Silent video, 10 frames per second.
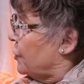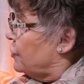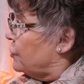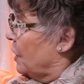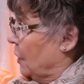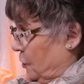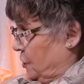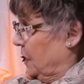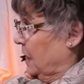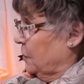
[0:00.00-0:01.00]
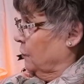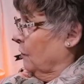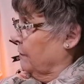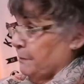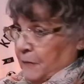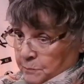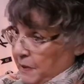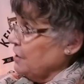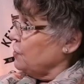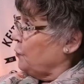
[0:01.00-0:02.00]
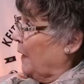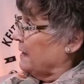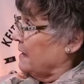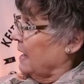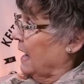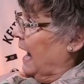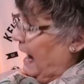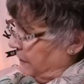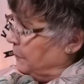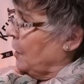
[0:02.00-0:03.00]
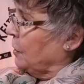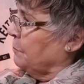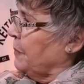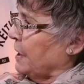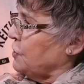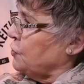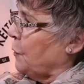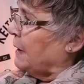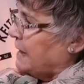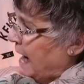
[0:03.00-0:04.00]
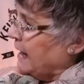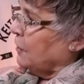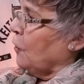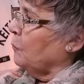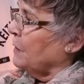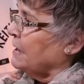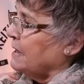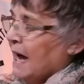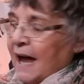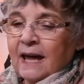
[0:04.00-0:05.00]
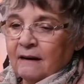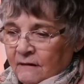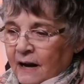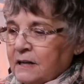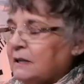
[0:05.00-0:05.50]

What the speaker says: news. Because I need to know if I'm on page 20. If I'm not on page 20, I get on with the day, right?